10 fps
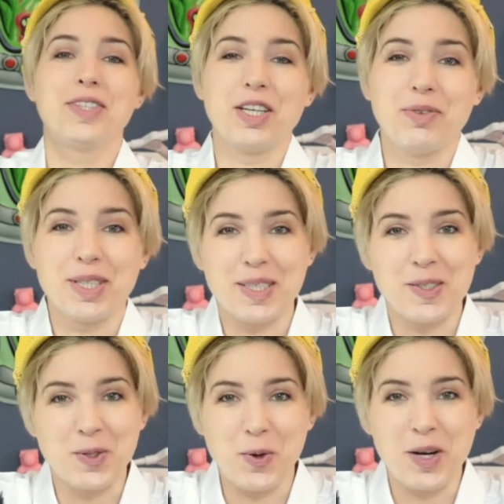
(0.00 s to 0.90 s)
give us
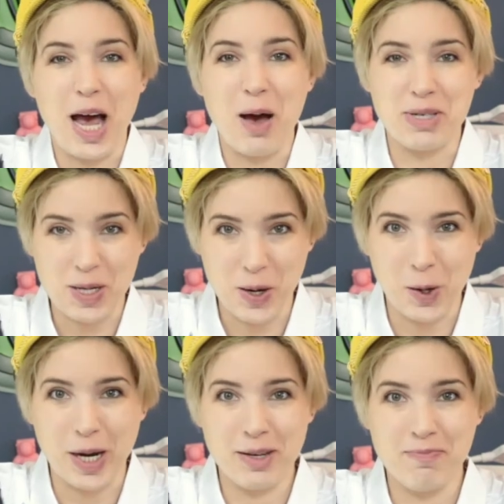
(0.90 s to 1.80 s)
his own
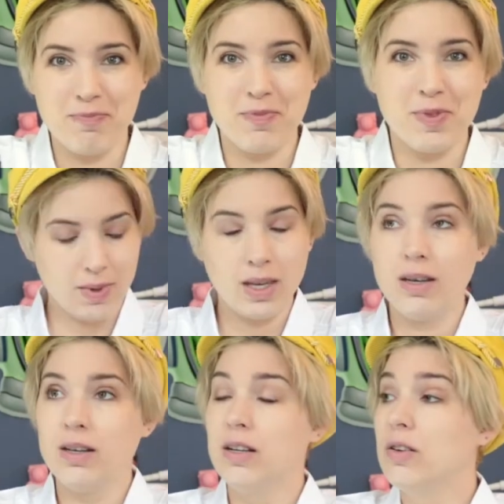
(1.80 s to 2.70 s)
commentary.
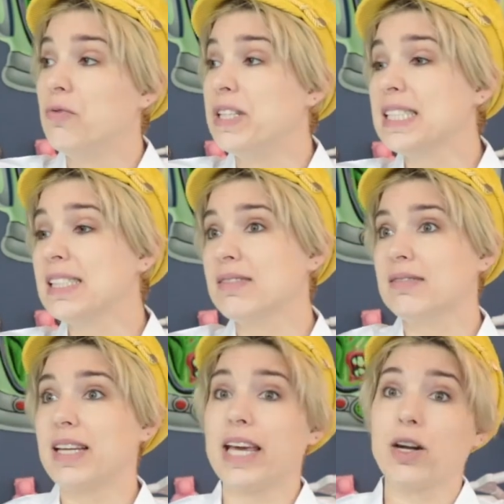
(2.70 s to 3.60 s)
Vincent,
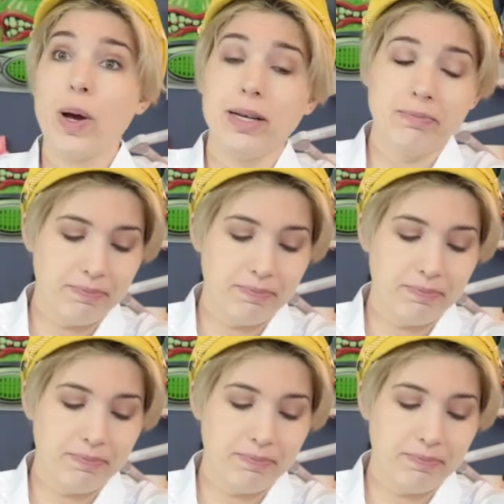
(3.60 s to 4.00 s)
take it away.